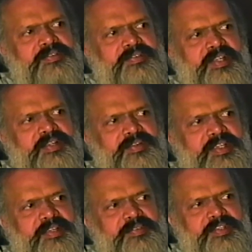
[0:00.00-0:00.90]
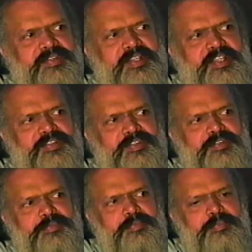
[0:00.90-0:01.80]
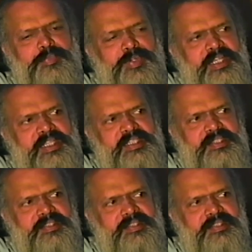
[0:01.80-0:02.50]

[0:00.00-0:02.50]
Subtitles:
find okay without any sort of bondage.